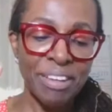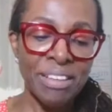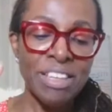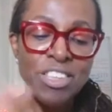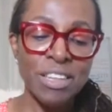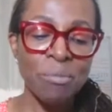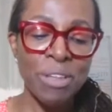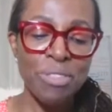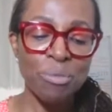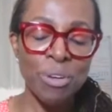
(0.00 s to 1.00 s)
initially
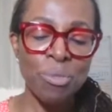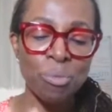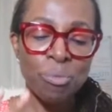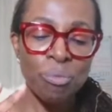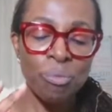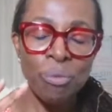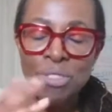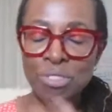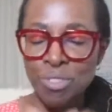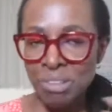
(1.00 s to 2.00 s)

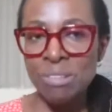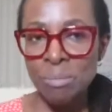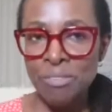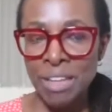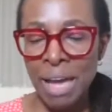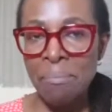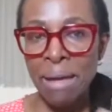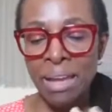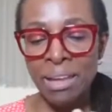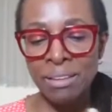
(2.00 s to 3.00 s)
with doing some of the
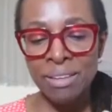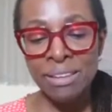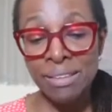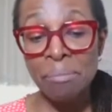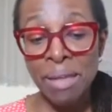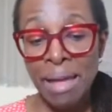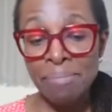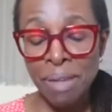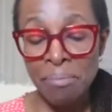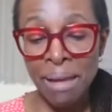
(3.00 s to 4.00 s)

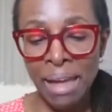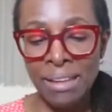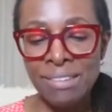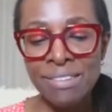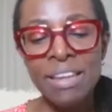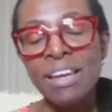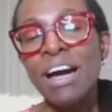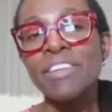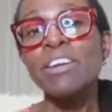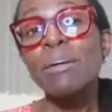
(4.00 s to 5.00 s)
campaigns,
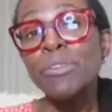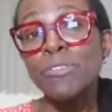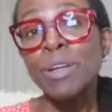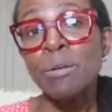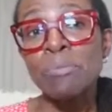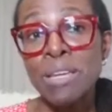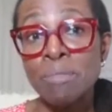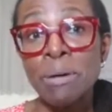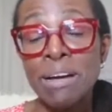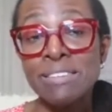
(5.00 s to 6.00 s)
and then I would follow up
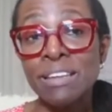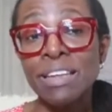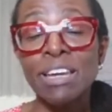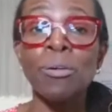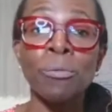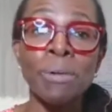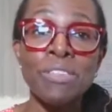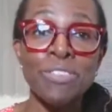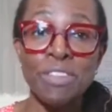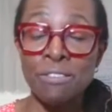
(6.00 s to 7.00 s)
either personally or
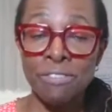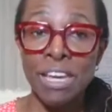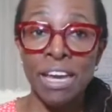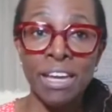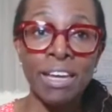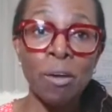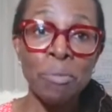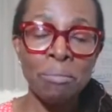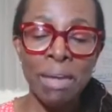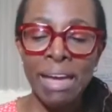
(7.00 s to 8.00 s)
with a VA
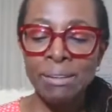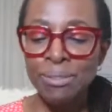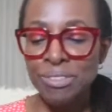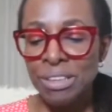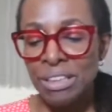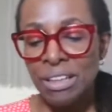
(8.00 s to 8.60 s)
helping me out.